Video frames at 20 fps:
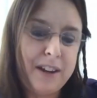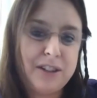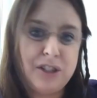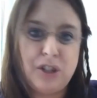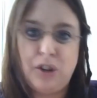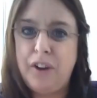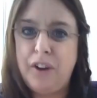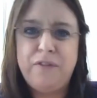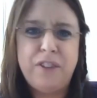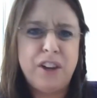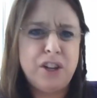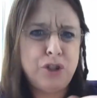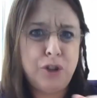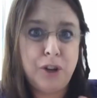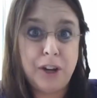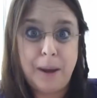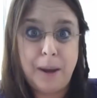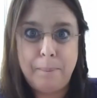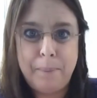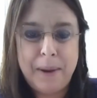So if they're
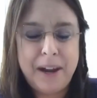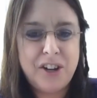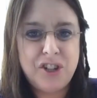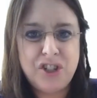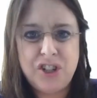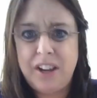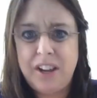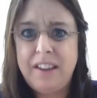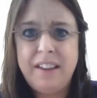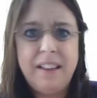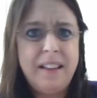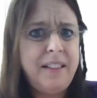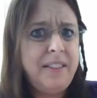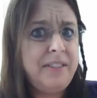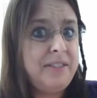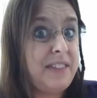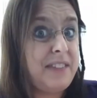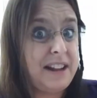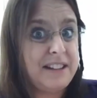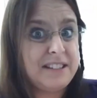doing a picture,
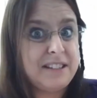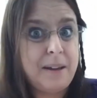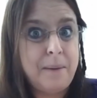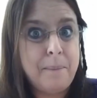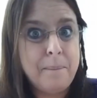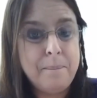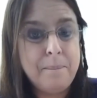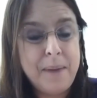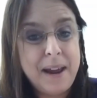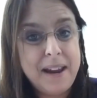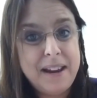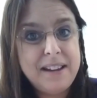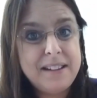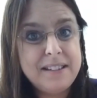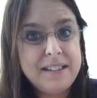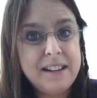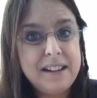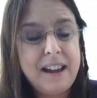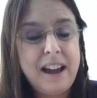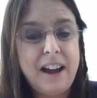that's
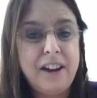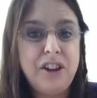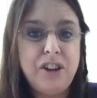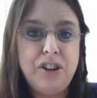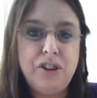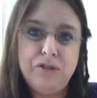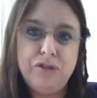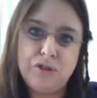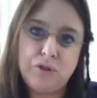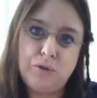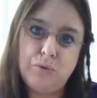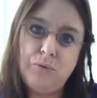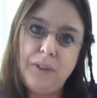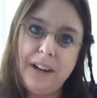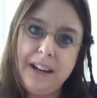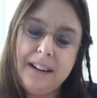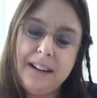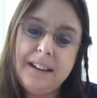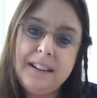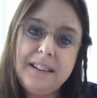amazing how you use
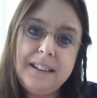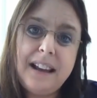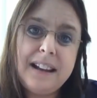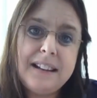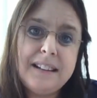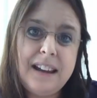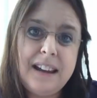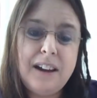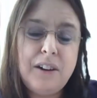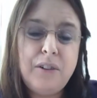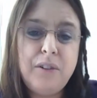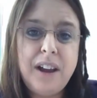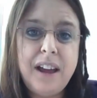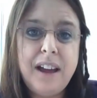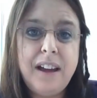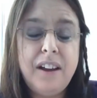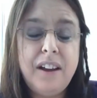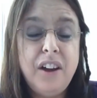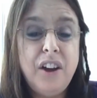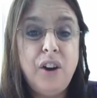green in that
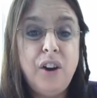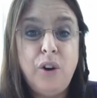area.